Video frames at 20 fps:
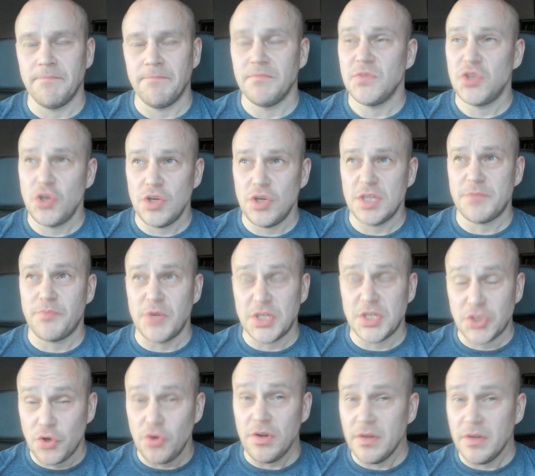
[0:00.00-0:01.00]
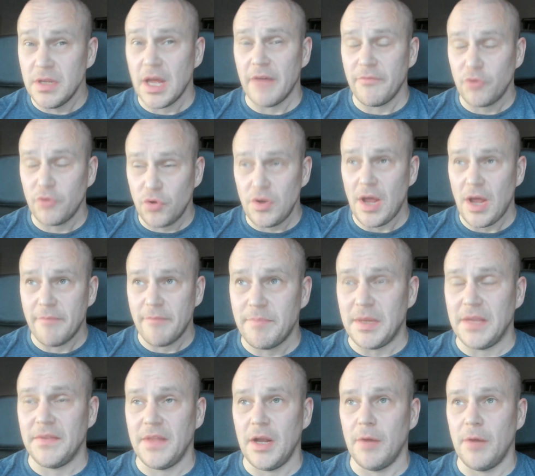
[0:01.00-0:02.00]
Judas Priest couldn't have, could have
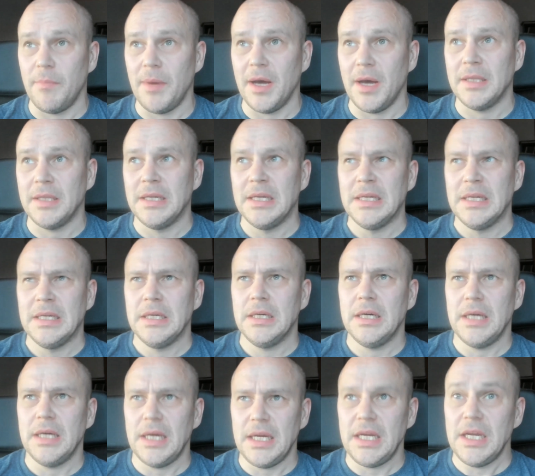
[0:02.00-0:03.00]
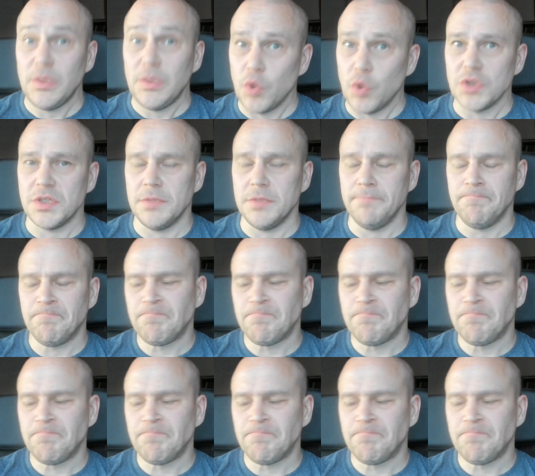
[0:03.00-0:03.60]
there, but it wasn't.